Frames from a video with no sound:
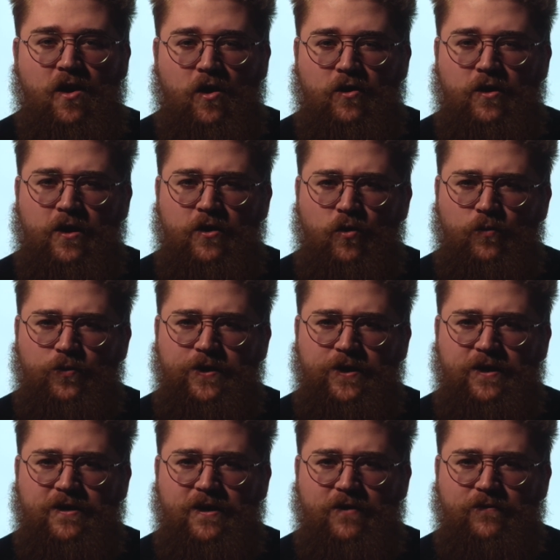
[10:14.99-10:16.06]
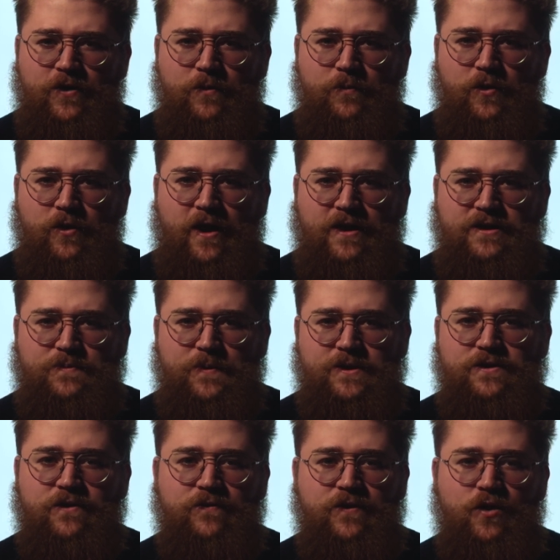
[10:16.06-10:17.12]
are not only inevitable
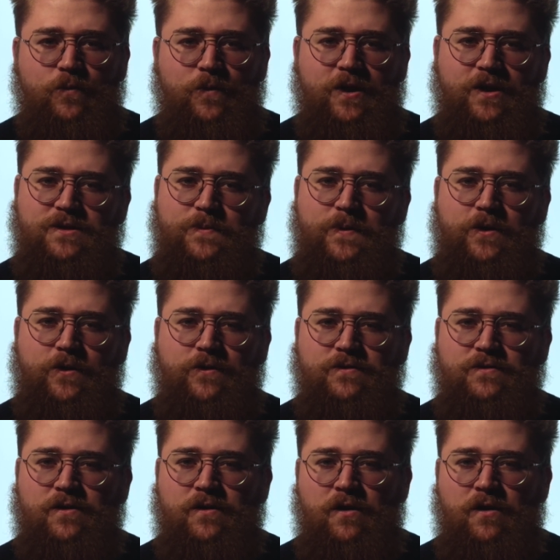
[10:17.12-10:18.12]
aspects of human experience,